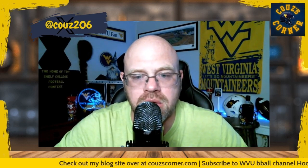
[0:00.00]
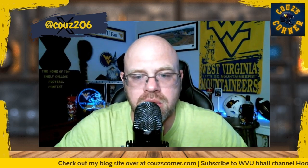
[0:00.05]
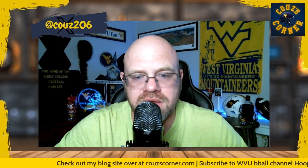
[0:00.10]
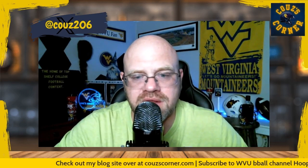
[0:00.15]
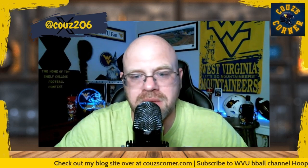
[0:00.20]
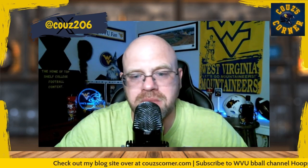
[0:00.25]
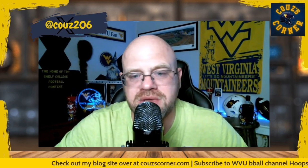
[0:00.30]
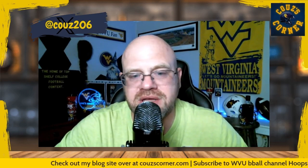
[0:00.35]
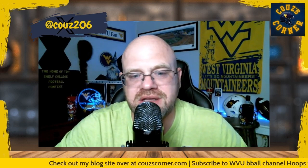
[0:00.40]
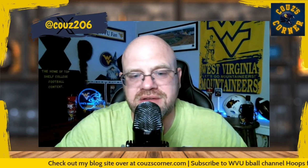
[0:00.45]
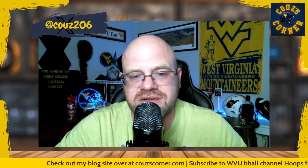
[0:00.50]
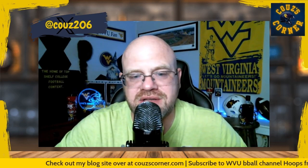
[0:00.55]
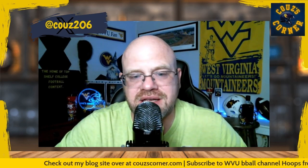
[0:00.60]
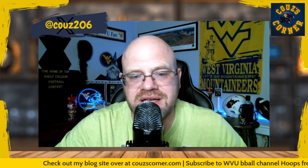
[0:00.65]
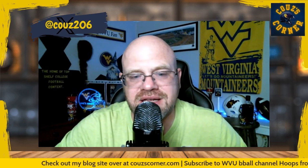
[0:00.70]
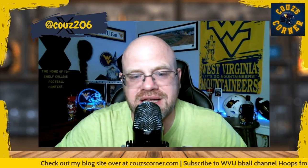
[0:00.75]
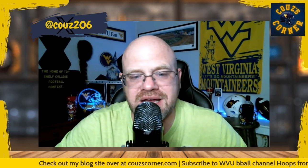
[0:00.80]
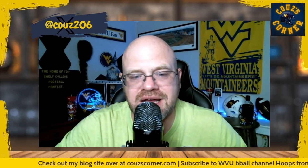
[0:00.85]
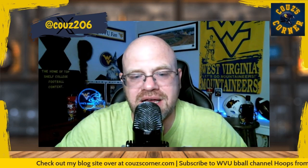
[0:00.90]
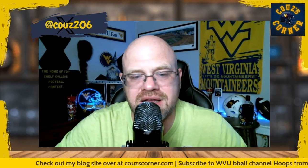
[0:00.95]
With that being
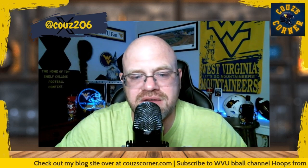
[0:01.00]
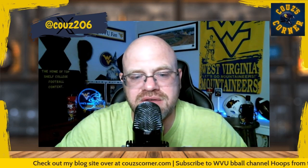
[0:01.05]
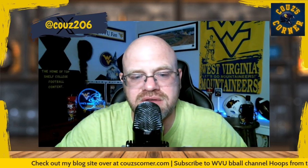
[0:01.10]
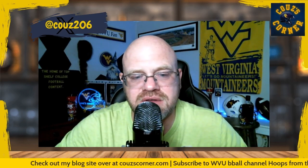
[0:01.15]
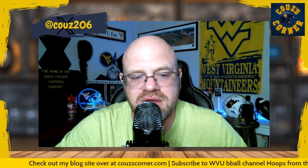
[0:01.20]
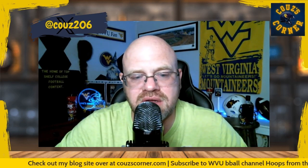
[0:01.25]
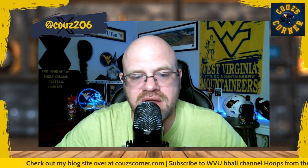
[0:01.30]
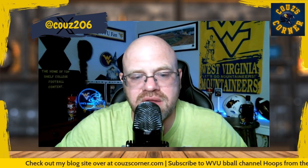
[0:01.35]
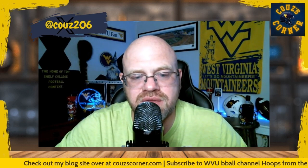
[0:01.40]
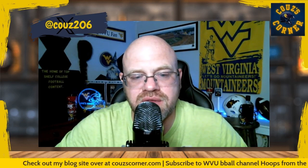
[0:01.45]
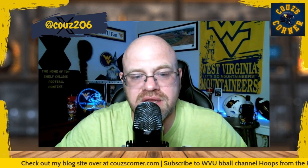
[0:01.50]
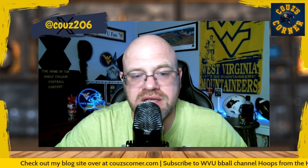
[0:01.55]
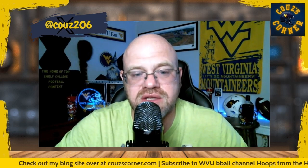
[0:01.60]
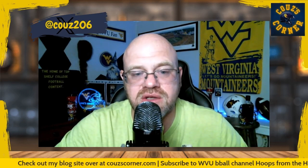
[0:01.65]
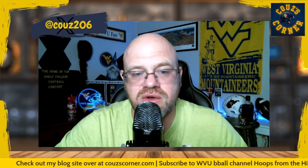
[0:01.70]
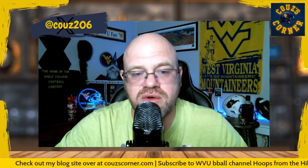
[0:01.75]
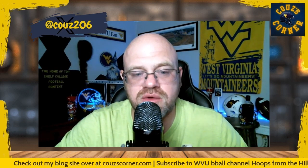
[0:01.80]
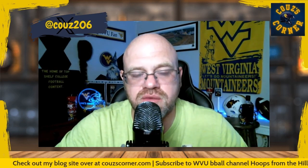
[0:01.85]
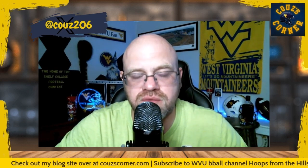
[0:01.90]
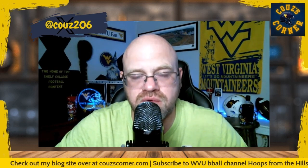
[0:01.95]
said, guys, uh, thank
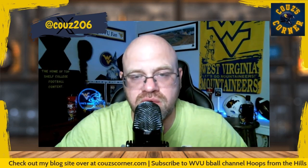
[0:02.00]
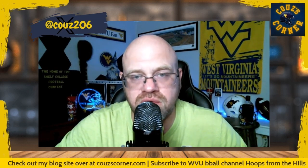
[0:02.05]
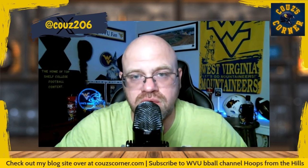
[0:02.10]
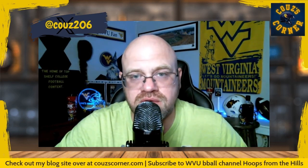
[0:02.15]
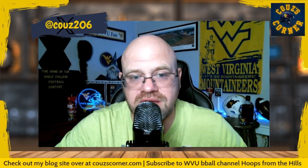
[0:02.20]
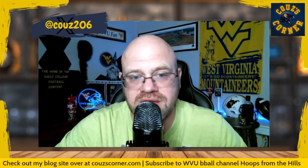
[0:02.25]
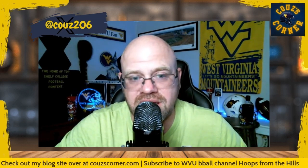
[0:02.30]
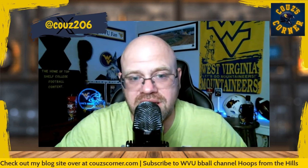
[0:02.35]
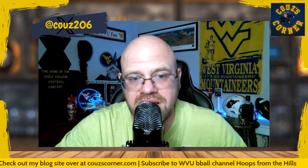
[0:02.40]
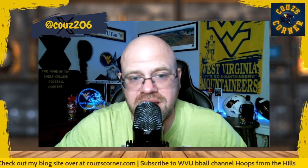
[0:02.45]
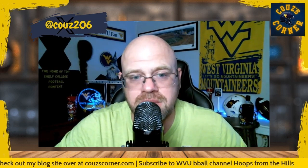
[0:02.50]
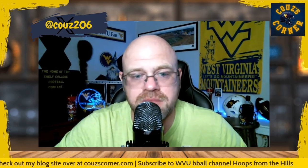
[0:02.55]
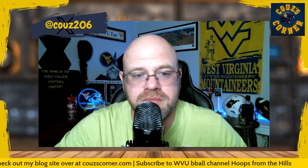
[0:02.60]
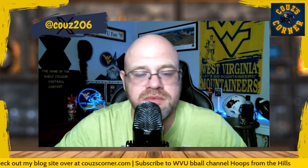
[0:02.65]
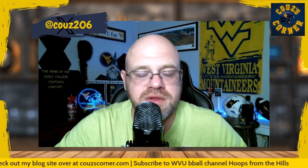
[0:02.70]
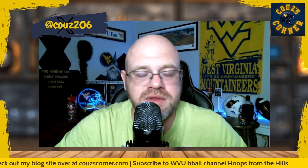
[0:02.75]
you for your time.